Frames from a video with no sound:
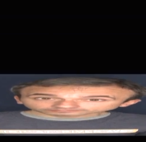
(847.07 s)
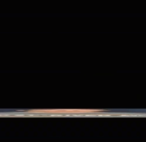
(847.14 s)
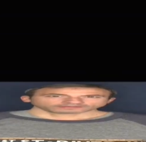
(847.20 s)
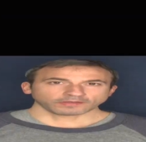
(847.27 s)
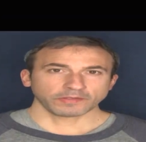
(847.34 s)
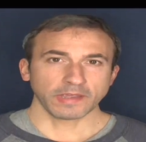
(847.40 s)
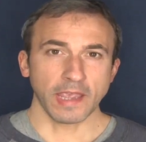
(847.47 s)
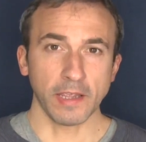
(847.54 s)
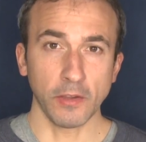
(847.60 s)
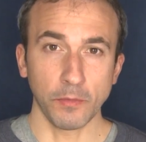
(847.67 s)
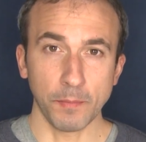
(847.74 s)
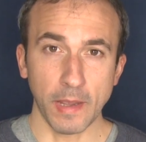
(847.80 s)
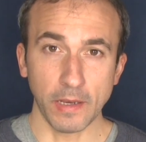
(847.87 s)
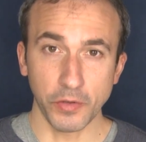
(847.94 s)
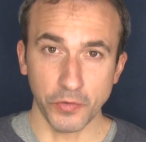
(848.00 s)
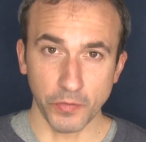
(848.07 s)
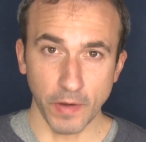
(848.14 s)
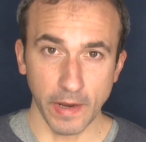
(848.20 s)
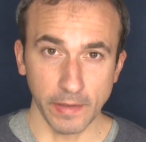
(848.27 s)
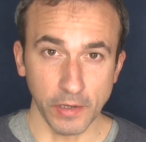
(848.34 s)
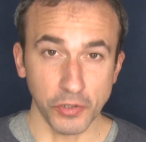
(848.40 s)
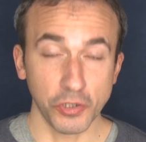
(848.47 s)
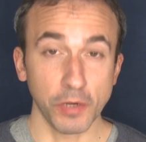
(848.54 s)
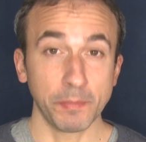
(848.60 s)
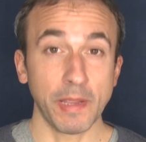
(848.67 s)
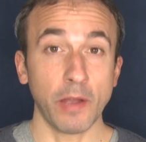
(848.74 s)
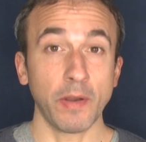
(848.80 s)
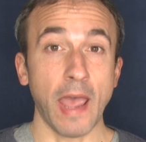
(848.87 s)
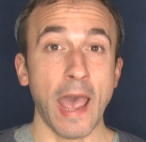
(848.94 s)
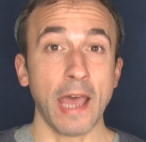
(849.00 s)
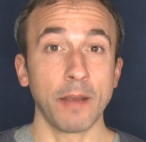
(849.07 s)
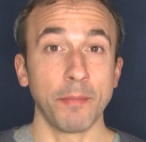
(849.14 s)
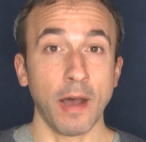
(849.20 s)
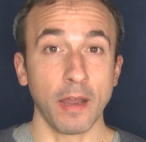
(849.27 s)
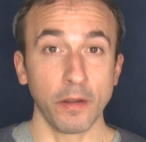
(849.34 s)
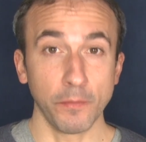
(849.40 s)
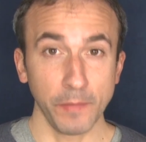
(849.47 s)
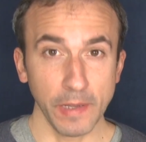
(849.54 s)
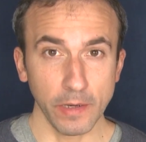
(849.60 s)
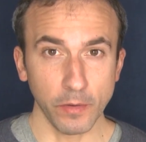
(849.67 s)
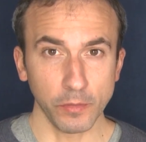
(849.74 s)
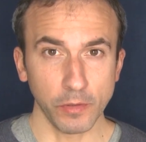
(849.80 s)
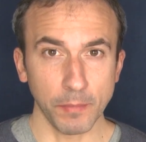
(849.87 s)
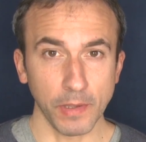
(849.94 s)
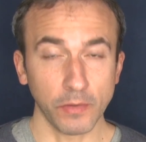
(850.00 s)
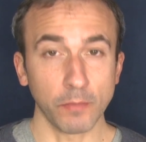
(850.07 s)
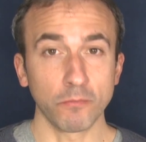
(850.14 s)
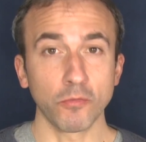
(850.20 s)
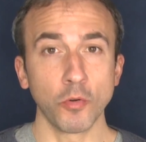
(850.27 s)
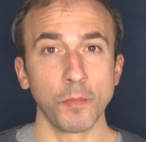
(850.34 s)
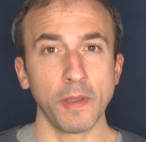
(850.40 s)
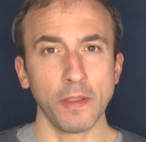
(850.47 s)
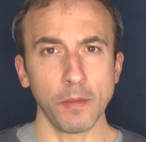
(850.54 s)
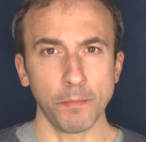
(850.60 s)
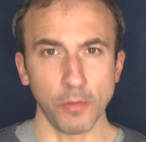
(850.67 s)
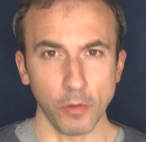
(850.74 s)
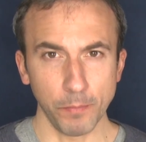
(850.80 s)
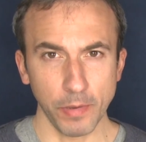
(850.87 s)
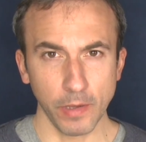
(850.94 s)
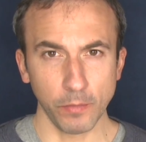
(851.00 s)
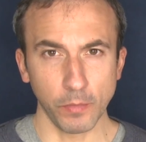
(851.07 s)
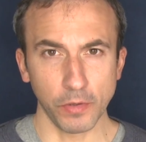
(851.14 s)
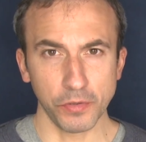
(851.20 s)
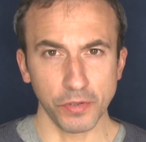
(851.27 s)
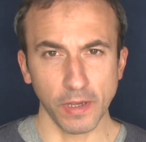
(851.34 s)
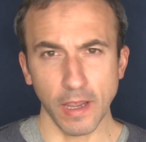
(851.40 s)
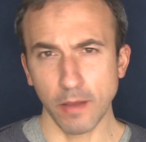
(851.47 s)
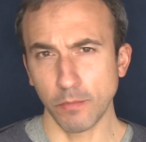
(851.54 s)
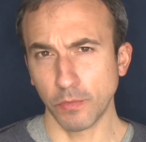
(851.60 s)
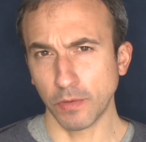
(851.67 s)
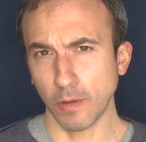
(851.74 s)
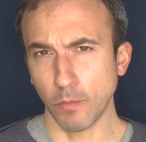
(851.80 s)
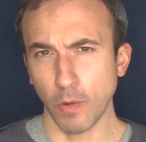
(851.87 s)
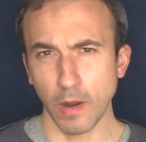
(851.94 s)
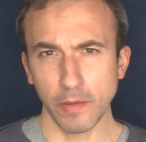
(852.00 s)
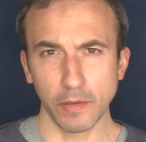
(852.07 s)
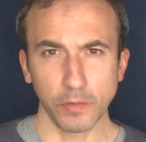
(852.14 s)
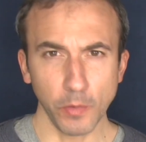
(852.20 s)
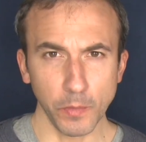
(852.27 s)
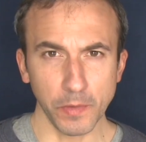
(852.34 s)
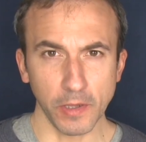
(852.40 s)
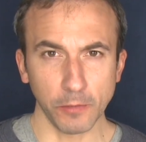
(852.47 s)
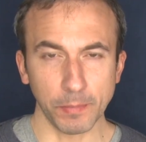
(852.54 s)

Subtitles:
Now, the Yankees made a trade. They shipped out Adam Ottavino to make some room in the bullpen, which, again, was like, why are they doing this?